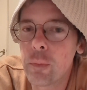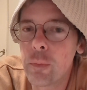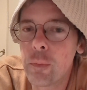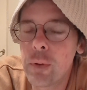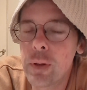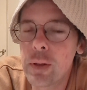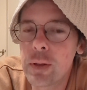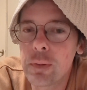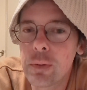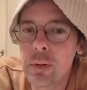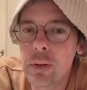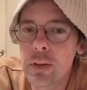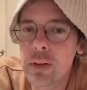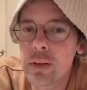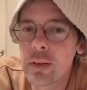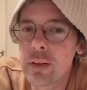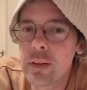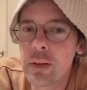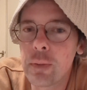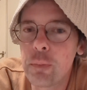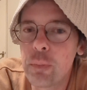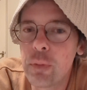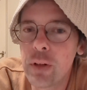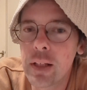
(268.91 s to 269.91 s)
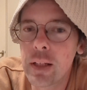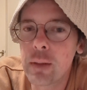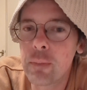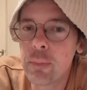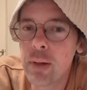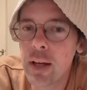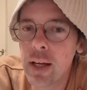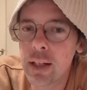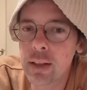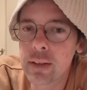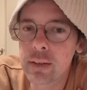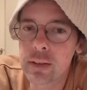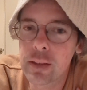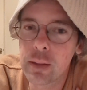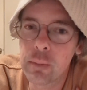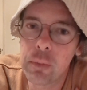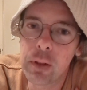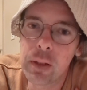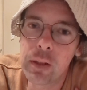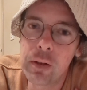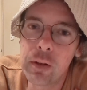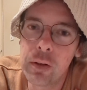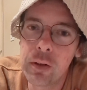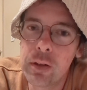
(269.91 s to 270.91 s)
which was to bring back
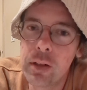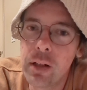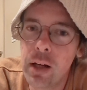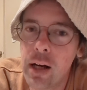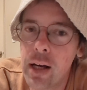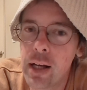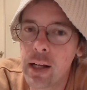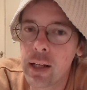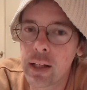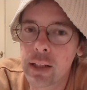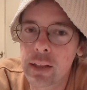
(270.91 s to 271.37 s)
someone who died,